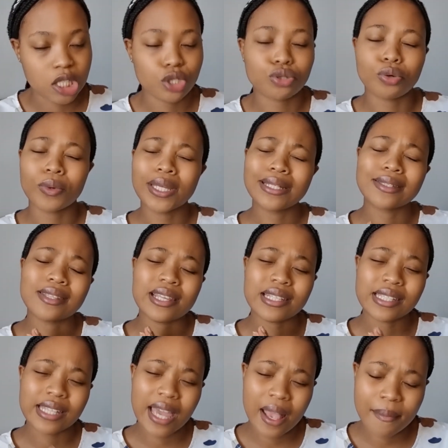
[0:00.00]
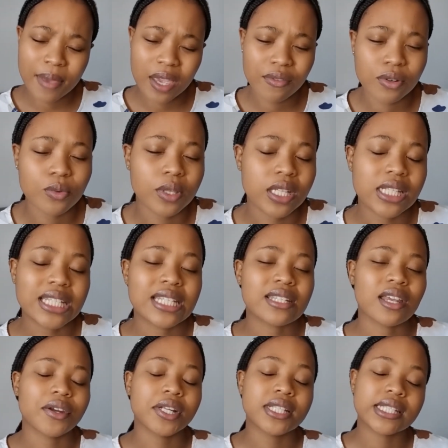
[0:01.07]
So it's the same even with the
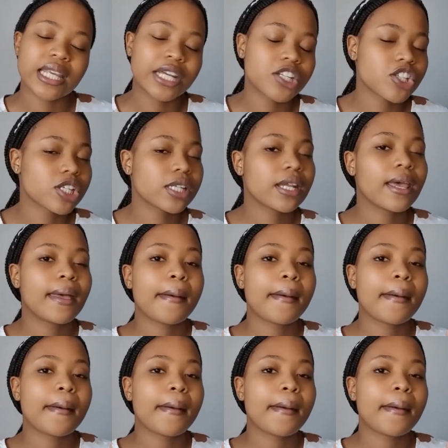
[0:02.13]
cesarean section: